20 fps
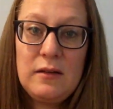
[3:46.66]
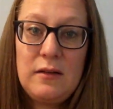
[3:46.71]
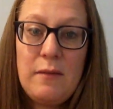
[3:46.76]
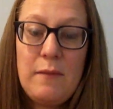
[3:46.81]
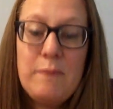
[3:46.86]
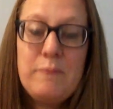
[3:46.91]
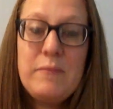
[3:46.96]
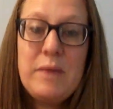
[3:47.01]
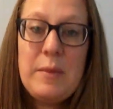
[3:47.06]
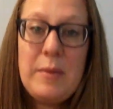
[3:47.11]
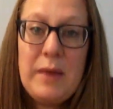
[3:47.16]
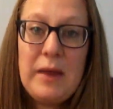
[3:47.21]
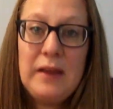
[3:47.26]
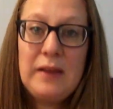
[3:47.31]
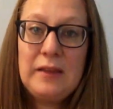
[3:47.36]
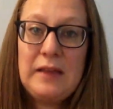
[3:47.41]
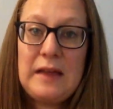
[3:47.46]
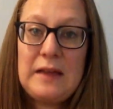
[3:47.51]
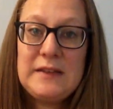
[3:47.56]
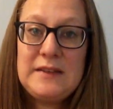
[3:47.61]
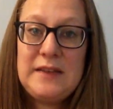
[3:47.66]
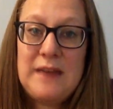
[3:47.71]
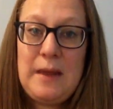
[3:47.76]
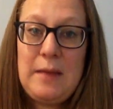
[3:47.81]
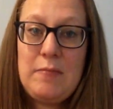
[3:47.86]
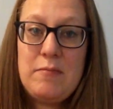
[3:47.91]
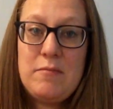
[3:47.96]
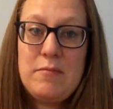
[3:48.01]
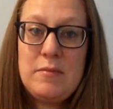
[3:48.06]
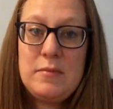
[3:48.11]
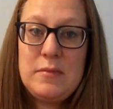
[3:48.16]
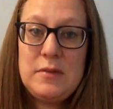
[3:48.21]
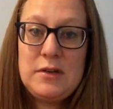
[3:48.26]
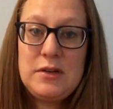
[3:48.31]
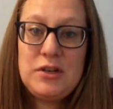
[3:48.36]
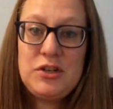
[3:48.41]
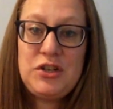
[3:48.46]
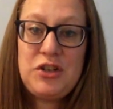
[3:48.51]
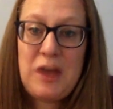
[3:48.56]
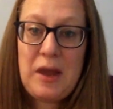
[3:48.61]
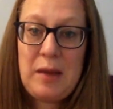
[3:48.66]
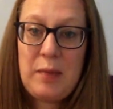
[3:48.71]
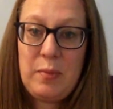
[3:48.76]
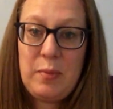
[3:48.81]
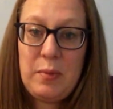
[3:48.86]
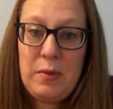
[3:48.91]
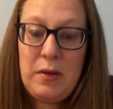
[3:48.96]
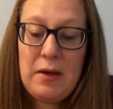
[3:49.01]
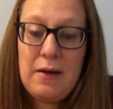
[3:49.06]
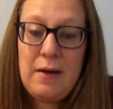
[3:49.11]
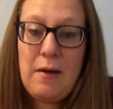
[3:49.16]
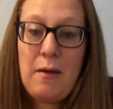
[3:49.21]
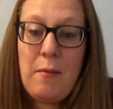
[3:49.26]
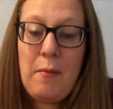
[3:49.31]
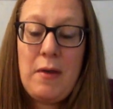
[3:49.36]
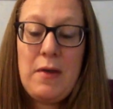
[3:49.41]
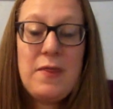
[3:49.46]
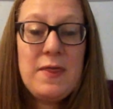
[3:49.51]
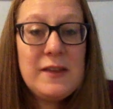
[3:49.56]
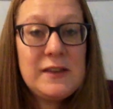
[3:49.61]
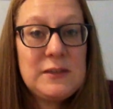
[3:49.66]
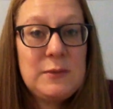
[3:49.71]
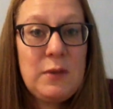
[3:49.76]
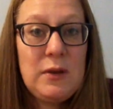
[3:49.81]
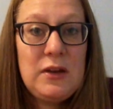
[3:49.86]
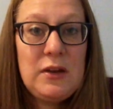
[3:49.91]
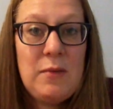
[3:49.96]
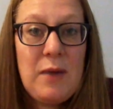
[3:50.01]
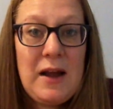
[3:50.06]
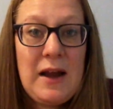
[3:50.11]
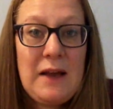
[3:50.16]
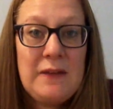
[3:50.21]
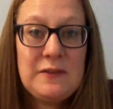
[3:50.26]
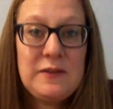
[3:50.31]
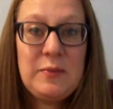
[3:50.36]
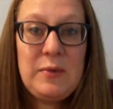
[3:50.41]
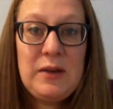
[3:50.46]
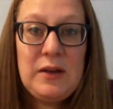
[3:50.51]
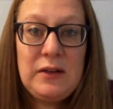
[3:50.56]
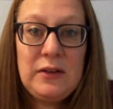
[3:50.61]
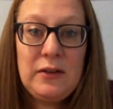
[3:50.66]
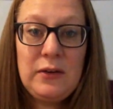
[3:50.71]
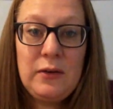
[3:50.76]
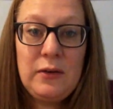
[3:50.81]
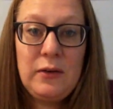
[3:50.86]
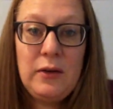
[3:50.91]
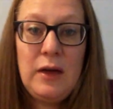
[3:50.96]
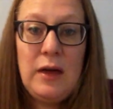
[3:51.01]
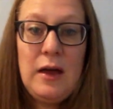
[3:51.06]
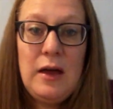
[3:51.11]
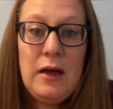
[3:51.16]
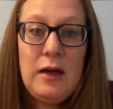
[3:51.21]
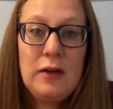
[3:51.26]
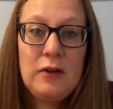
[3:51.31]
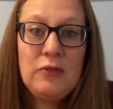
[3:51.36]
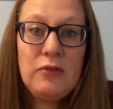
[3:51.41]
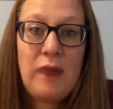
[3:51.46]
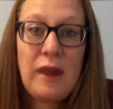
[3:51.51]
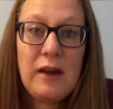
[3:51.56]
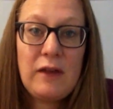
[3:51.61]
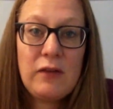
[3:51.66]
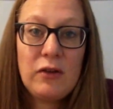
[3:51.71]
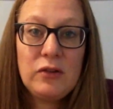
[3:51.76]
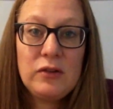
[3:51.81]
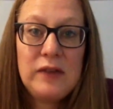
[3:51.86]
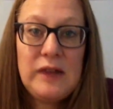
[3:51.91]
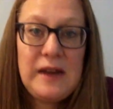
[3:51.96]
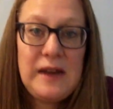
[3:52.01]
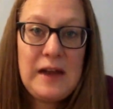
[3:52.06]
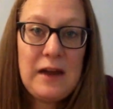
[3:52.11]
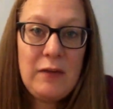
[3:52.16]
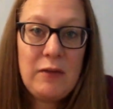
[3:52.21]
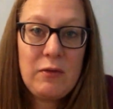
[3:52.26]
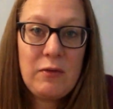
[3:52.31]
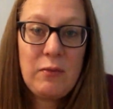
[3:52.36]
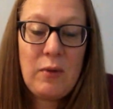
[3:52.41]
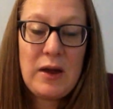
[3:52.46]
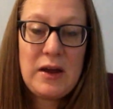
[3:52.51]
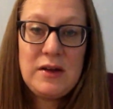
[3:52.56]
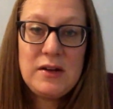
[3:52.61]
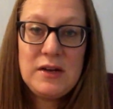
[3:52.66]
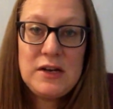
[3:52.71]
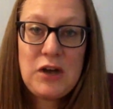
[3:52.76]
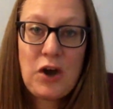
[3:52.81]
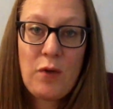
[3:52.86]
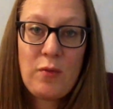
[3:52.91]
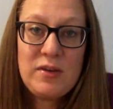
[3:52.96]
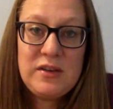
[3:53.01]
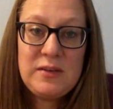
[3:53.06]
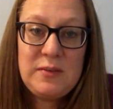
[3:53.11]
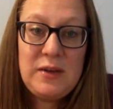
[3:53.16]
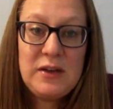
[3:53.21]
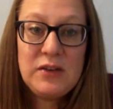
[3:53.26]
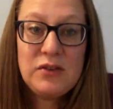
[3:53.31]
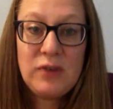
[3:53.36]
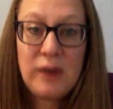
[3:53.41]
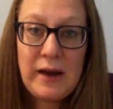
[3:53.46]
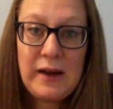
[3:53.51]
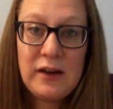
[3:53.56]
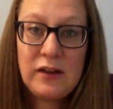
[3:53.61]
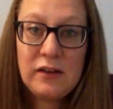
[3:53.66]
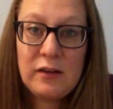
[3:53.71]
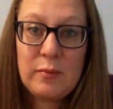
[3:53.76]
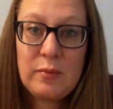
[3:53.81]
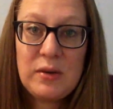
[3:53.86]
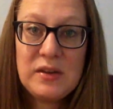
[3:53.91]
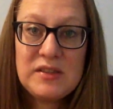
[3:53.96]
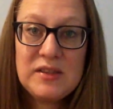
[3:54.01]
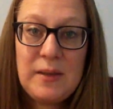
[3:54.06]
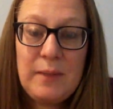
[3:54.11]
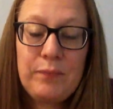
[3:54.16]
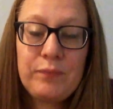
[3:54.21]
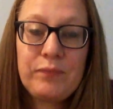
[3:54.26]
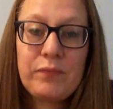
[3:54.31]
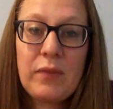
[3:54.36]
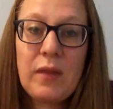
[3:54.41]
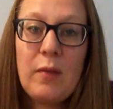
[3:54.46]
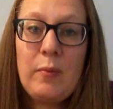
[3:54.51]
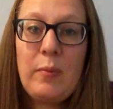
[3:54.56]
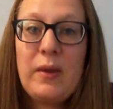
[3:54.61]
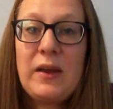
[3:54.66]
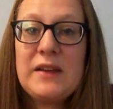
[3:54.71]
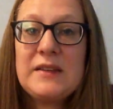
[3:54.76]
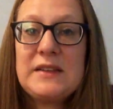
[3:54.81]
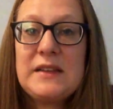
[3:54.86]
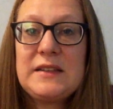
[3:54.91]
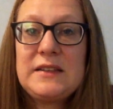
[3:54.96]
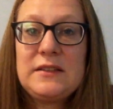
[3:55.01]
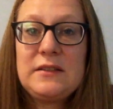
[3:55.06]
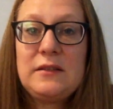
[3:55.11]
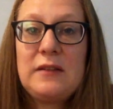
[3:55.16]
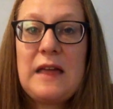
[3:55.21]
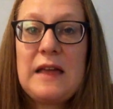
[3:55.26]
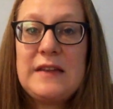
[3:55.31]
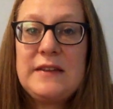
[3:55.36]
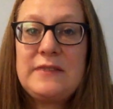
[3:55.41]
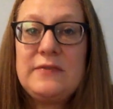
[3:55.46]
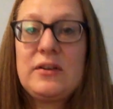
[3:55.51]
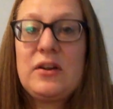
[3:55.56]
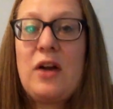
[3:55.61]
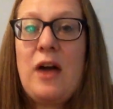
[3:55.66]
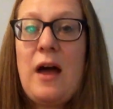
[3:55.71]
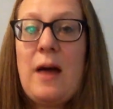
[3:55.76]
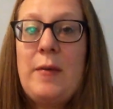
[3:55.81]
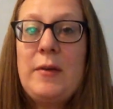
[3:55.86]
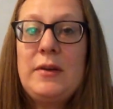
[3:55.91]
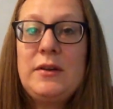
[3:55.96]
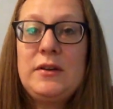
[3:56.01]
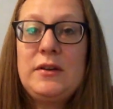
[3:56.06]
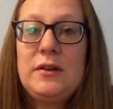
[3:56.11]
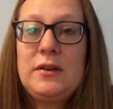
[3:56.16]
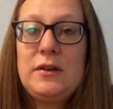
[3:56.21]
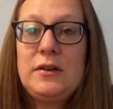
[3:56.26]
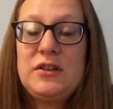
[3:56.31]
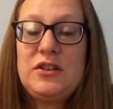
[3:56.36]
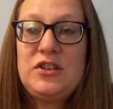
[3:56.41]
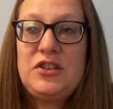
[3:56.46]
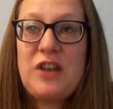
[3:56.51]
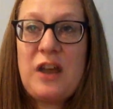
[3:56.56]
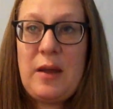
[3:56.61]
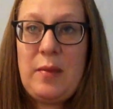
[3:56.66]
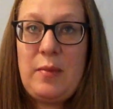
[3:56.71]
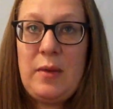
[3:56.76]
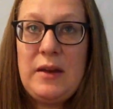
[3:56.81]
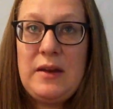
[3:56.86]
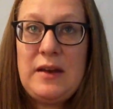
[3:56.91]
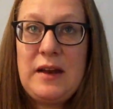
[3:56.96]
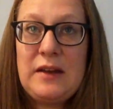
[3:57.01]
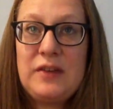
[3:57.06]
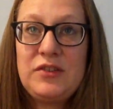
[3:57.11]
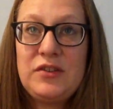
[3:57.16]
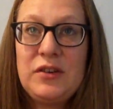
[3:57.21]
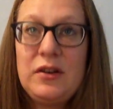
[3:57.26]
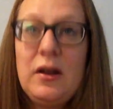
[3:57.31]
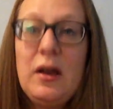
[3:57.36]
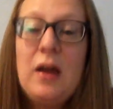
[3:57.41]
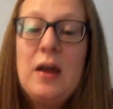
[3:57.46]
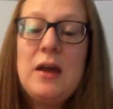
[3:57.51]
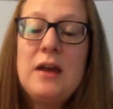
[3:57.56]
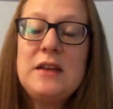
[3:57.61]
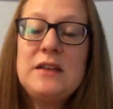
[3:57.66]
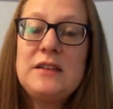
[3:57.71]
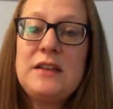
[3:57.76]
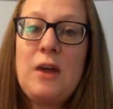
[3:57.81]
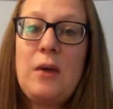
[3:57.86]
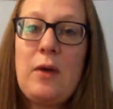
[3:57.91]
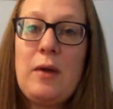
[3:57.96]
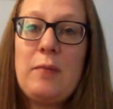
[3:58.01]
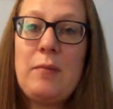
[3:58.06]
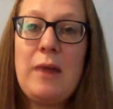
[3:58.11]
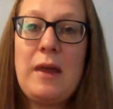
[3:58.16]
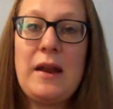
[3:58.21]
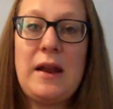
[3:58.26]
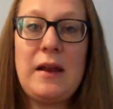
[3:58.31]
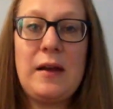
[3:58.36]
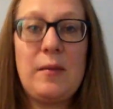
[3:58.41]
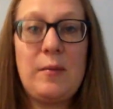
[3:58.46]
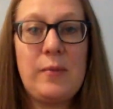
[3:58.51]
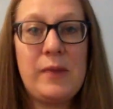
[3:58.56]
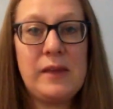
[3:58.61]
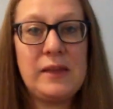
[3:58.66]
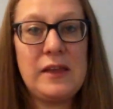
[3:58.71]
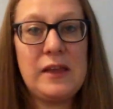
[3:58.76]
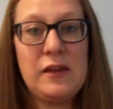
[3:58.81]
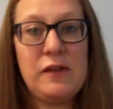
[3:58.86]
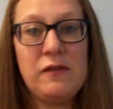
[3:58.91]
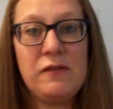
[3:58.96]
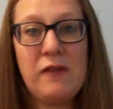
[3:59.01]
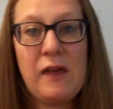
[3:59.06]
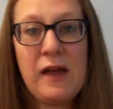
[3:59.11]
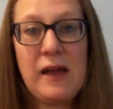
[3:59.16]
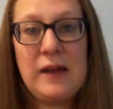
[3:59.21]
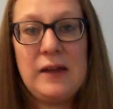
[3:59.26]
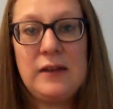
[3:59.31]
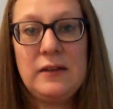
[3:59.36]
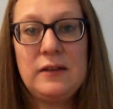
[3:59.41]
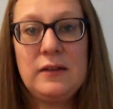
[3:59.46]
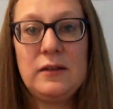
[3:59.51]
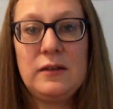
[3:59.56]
mimic that same shape. And this one you might have to be a little creative or lenient with what you determine to be a triangular prism, because that's less of a common shape in nature. So it might end up being that you find